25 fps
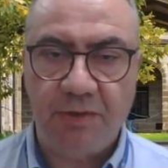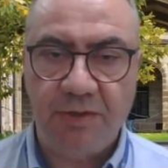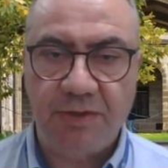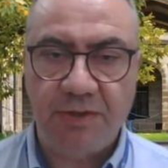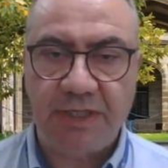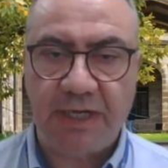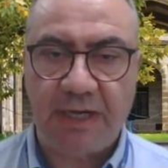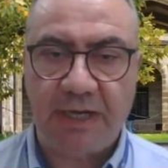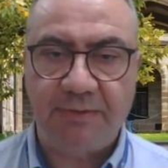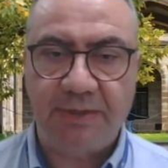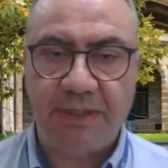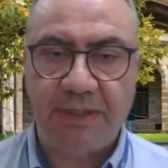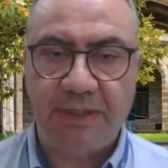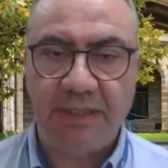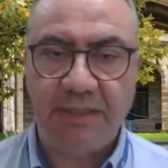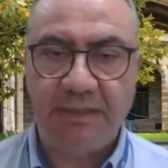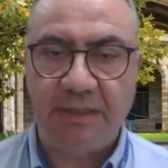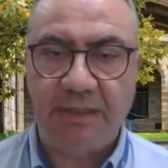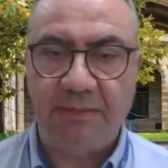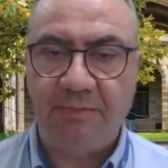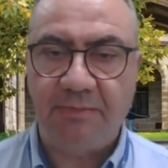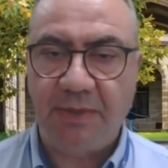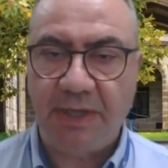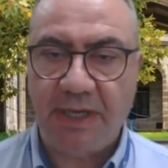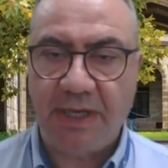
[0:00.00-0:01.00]
book chapters,
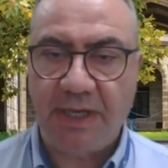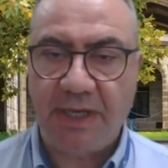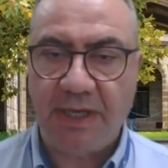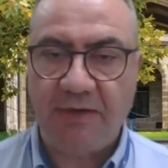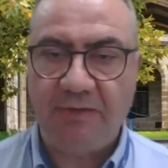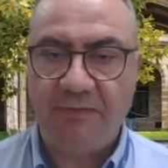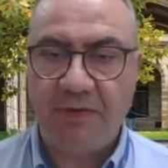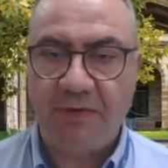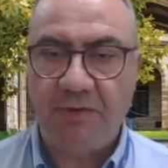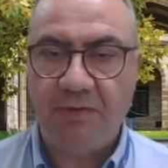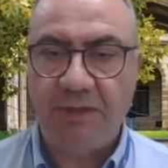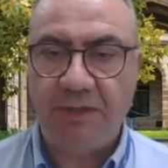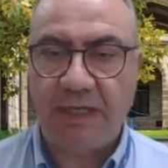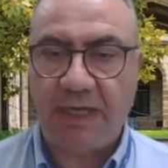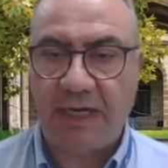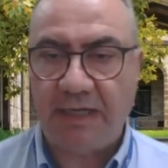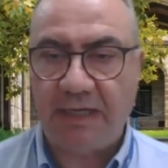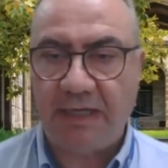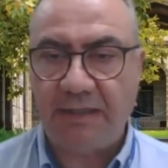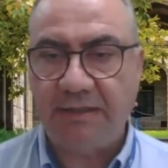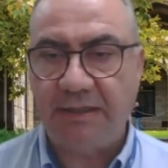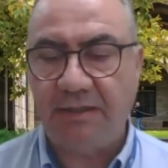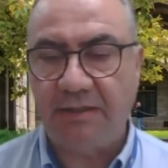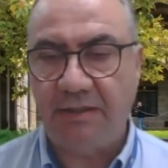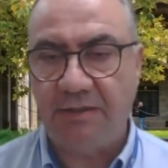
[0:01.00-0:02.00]
and peer-reviewed
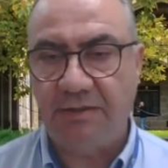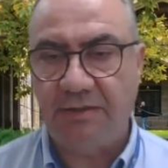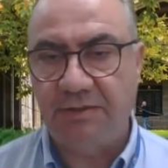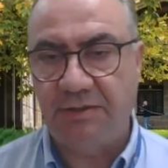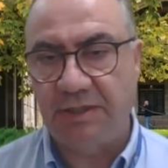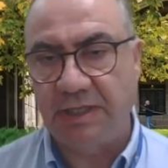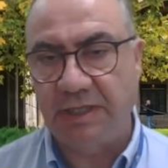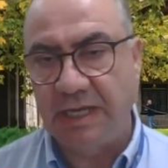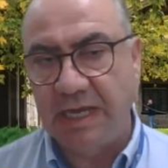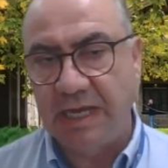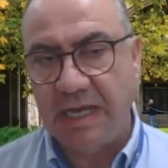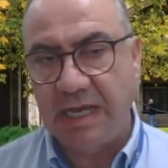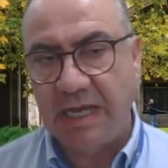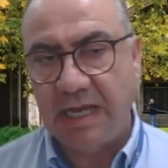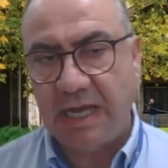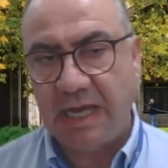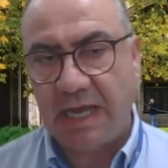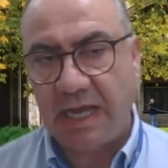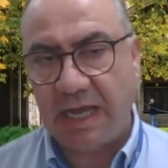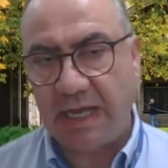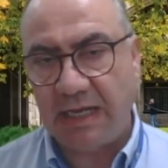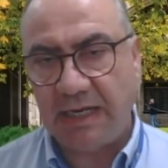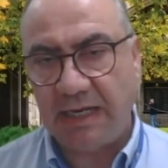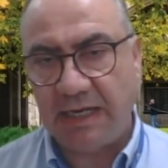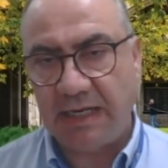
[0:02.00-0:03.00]
articles,
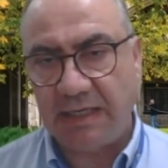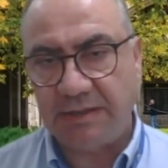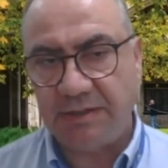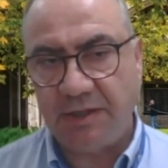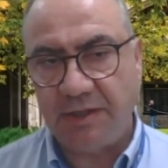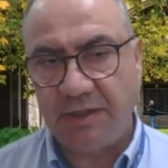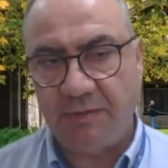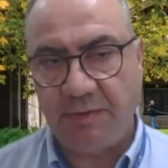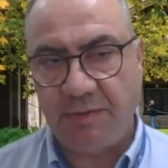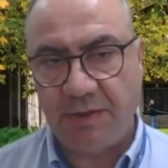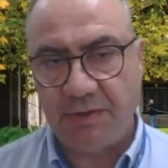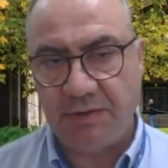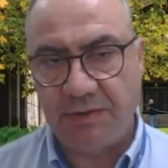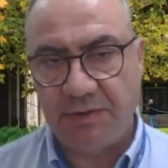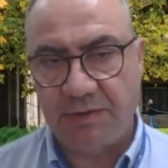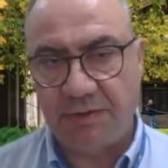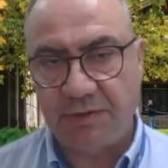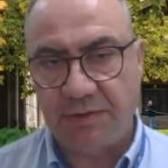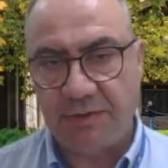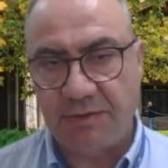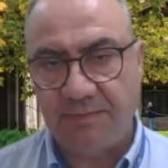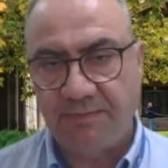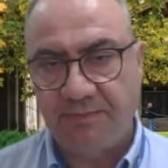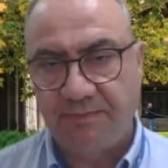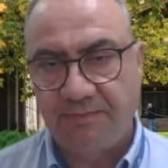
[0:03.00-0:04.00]
and has
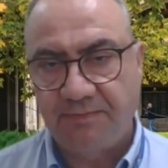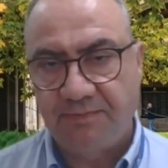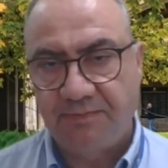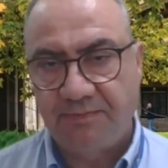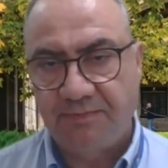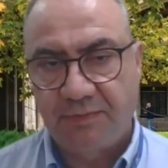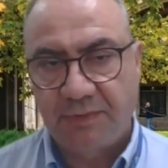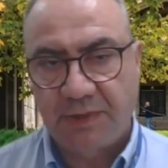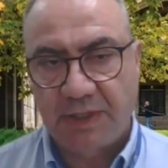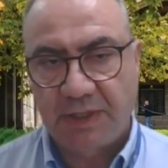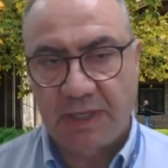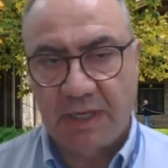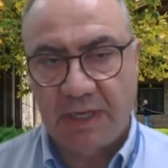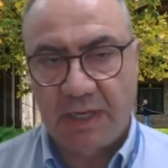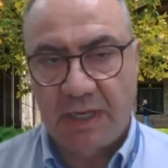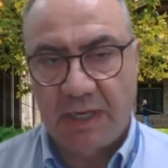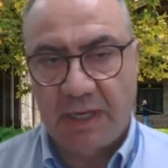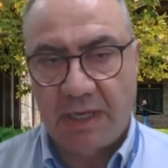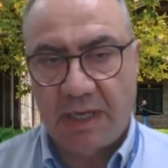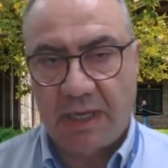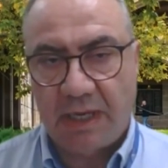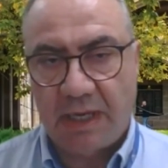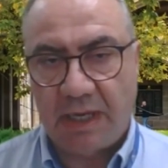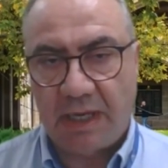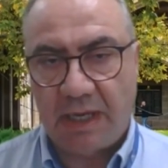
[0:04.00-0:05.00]
numerous
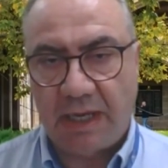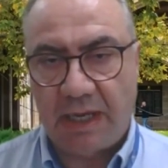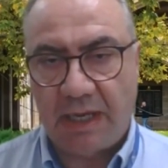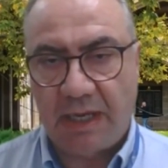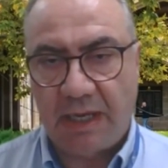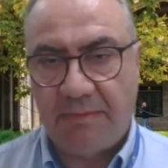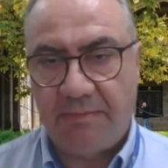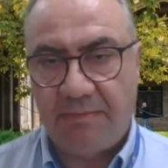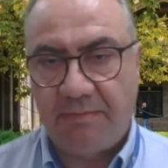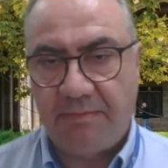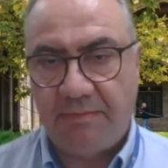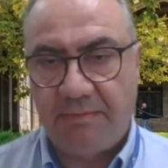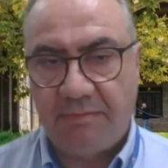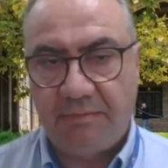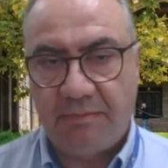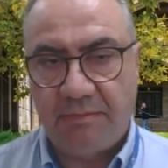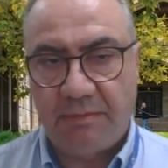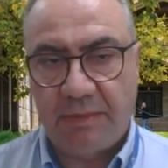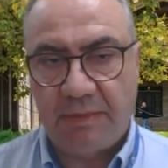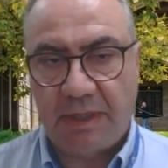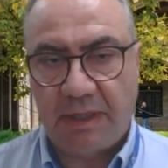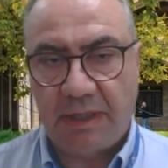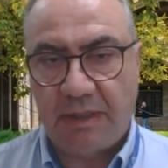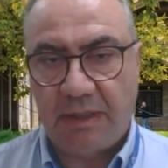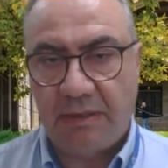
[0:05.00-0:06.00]
uh,
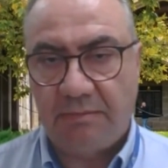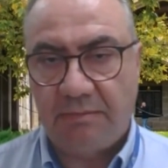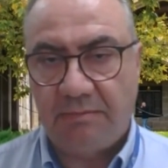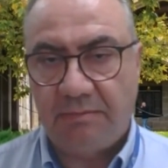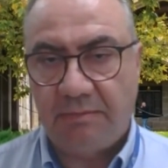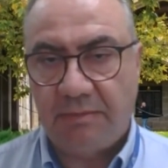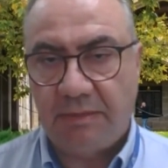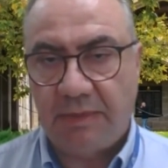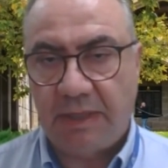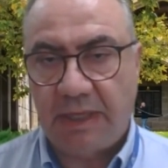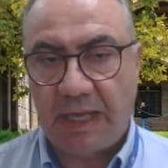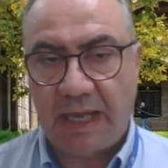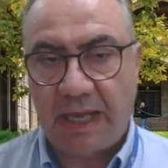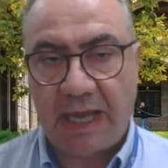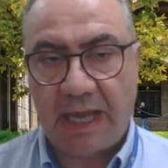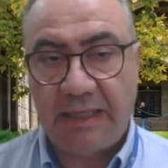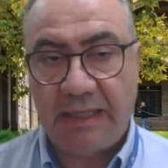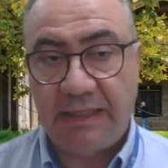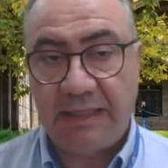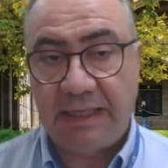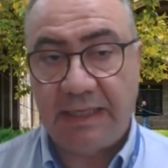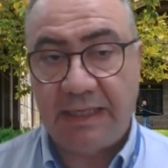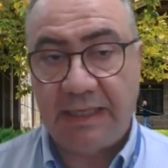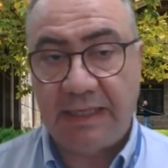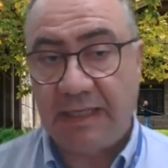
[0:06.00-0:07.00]

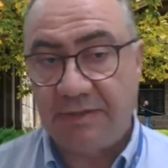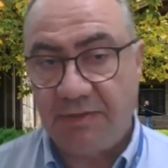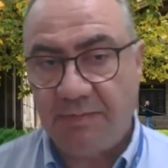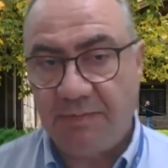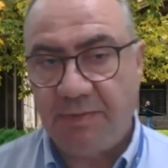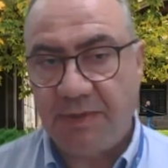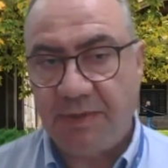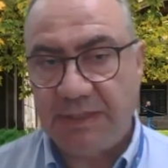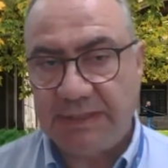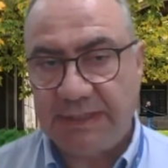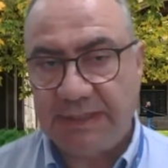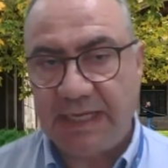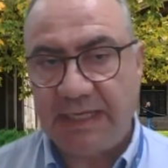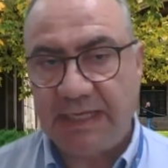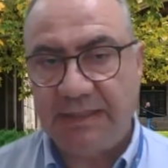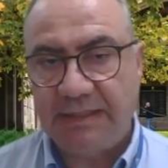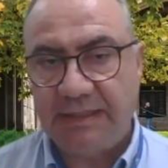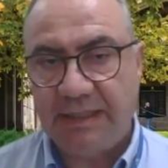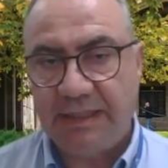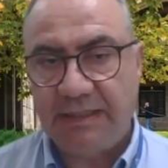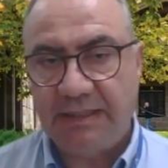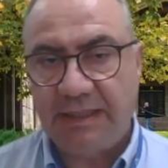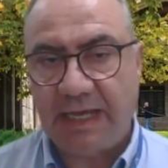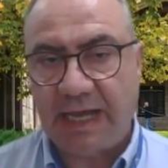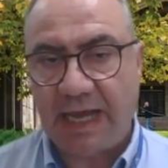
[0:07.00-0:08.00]
and has
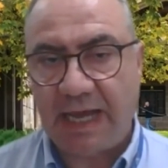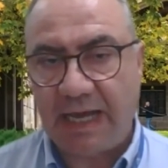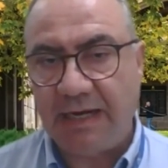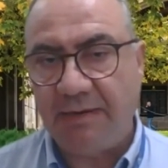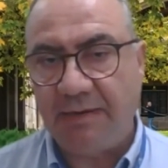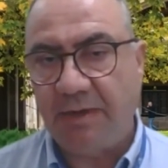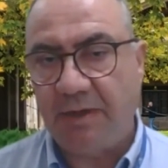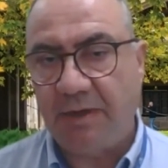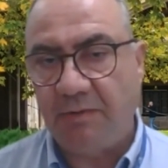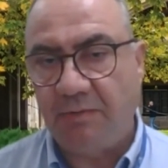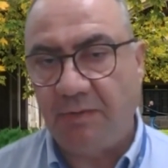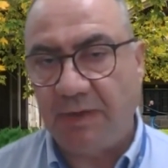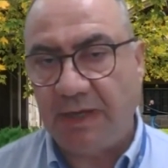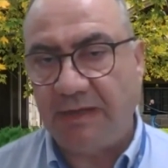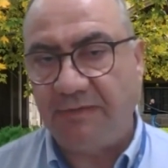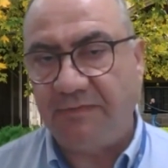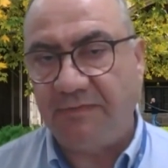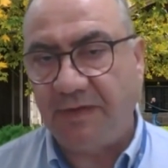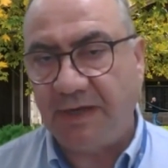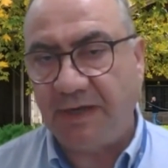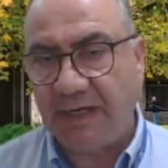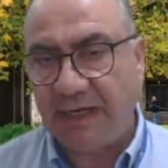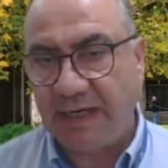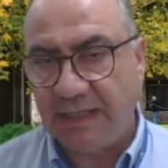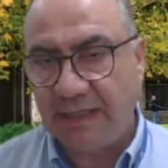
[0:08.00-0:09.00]
represented animal
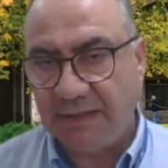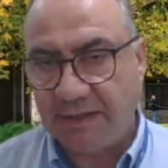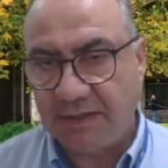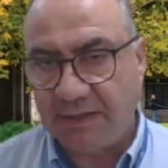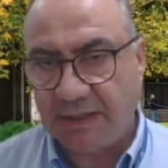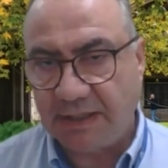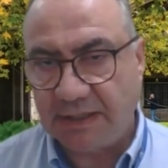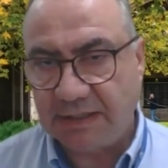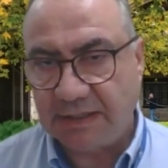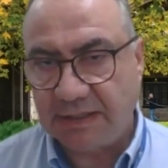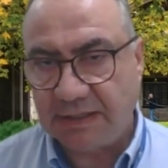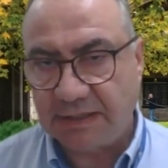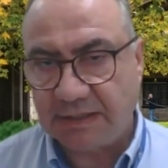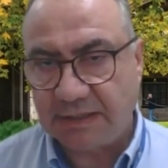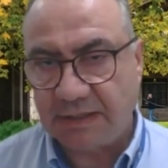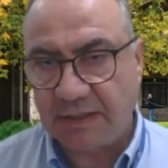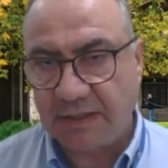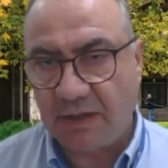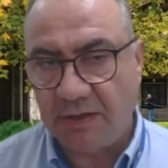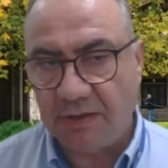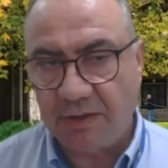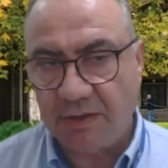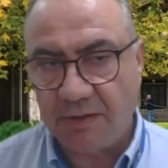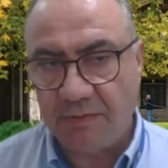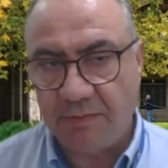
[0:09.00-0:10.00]
welfare interests
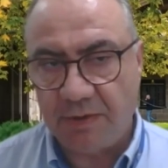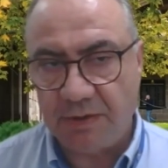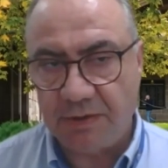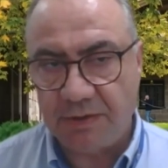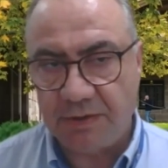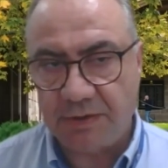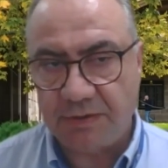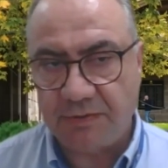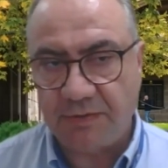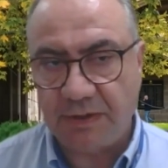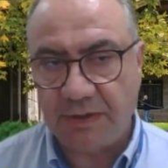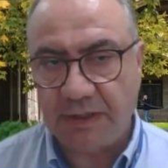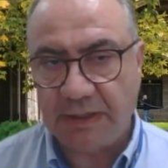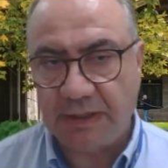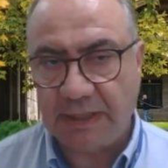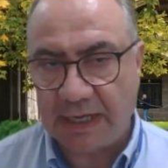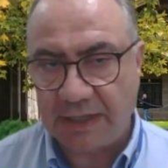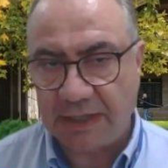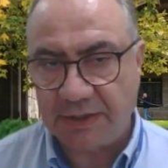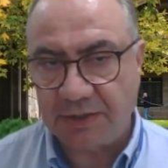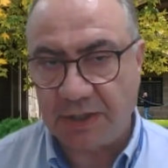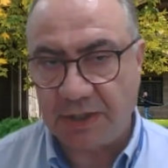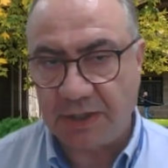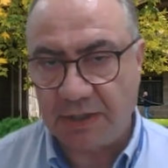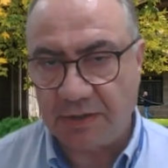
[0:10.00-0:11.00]
on numerous
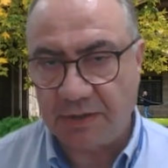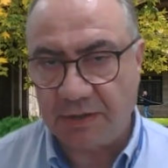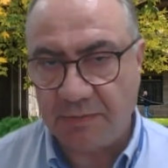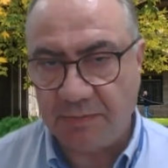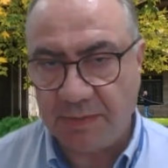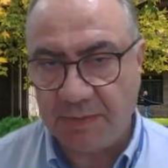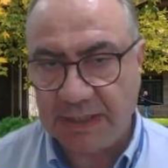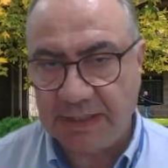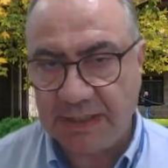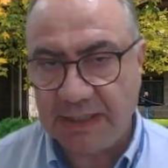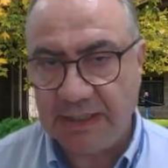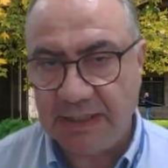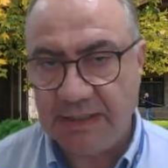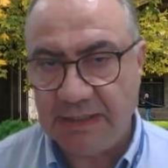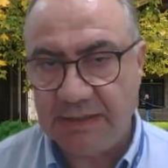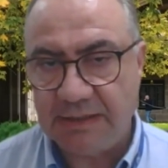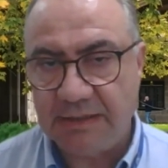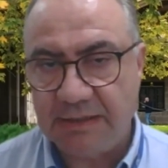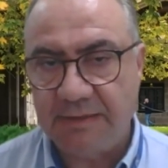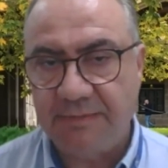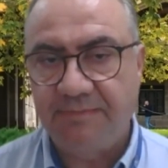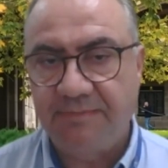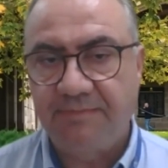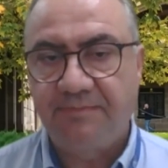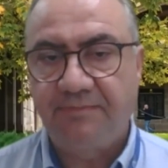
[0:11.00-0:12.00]
national
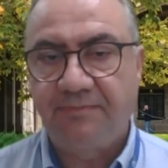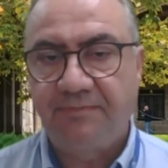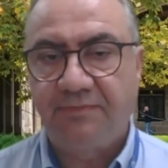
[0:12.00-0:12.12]
committees,